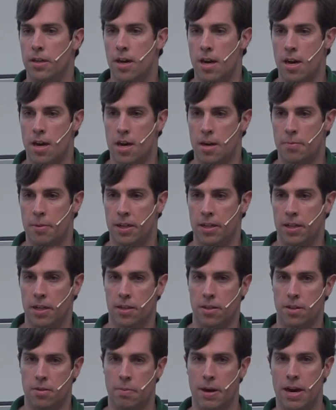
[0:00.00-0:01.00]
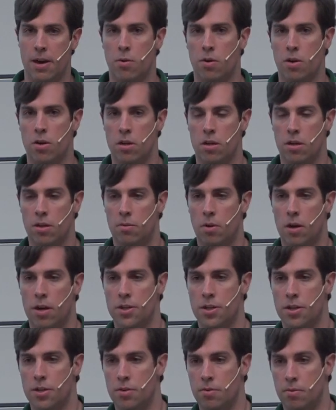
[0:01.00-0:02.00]
I think the power in
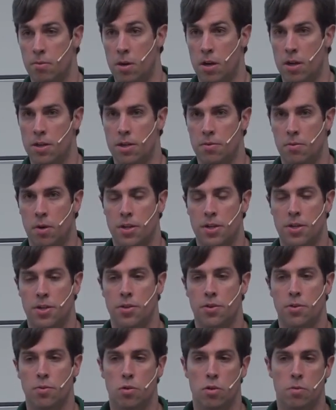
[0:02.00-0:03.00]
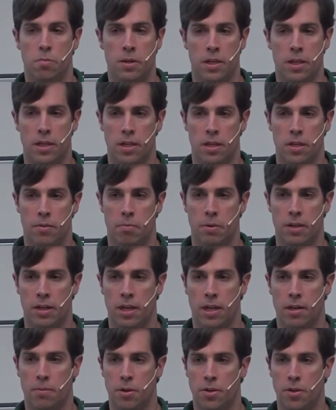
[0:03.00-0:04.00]
ROS and ROS2 will be
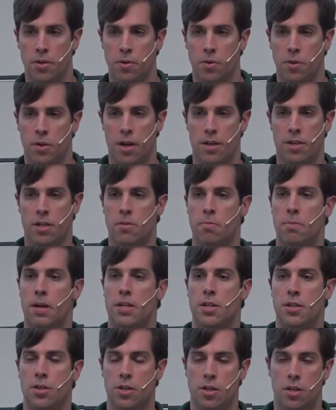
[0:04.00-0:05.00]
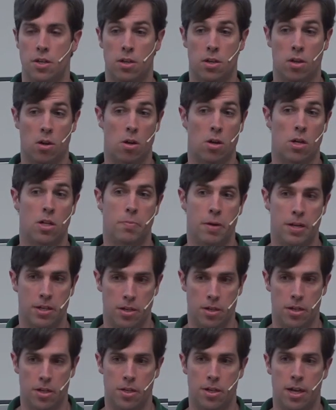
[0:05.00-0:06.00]
being able to do custom messages, large
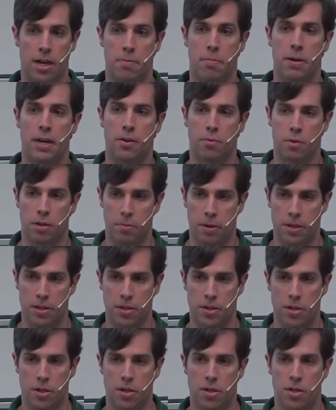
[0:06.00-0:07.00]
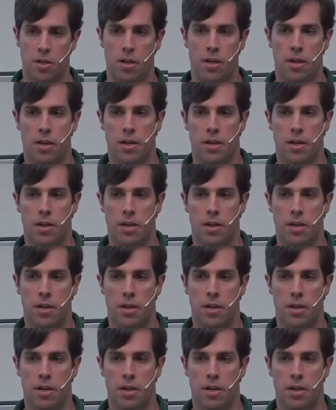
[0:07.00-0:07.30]
messages, high bandwidth messages.